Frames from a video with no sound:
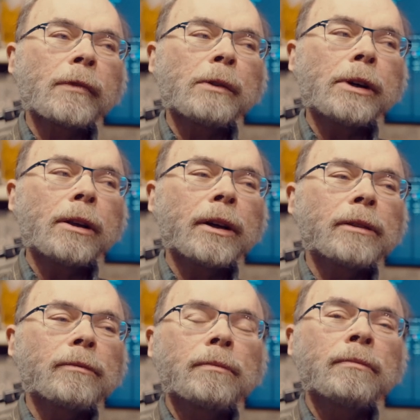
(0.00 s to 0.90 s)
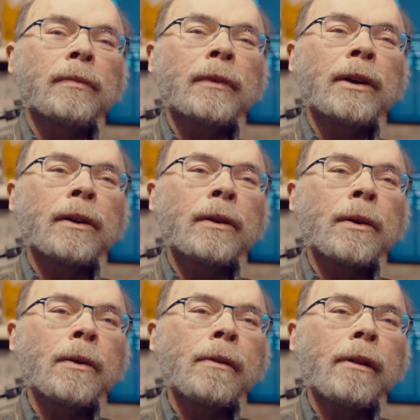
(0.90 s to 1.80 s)
Well,
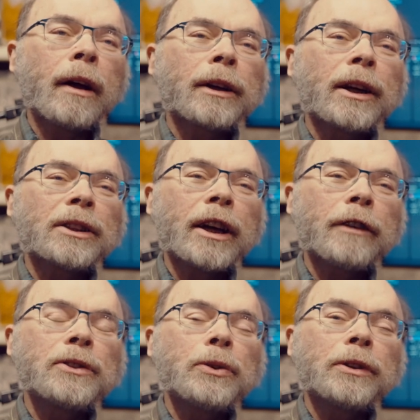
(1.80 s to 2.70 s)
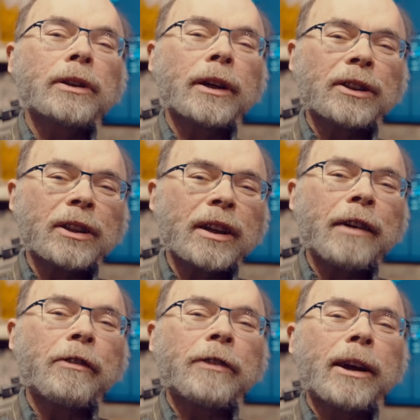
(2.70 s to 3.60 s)
I got to have
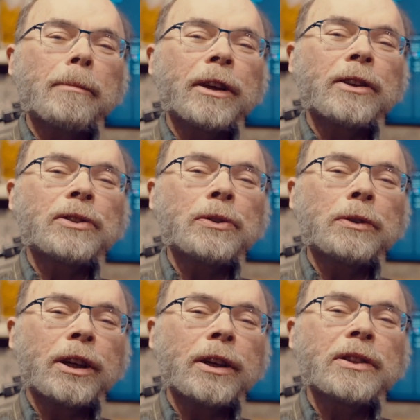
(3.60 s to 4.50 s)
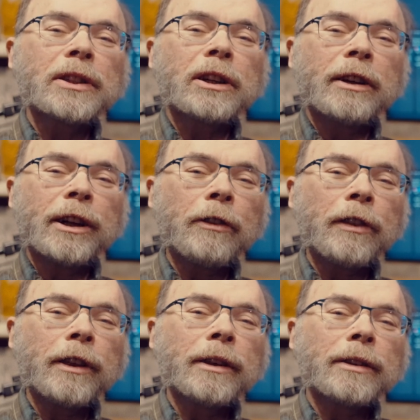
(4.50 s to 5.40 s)
a family and 2 kids that are
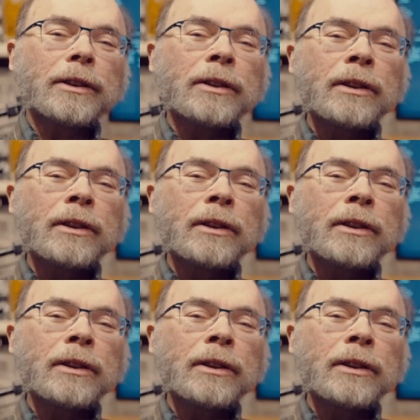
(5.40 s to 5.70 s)
healthy, and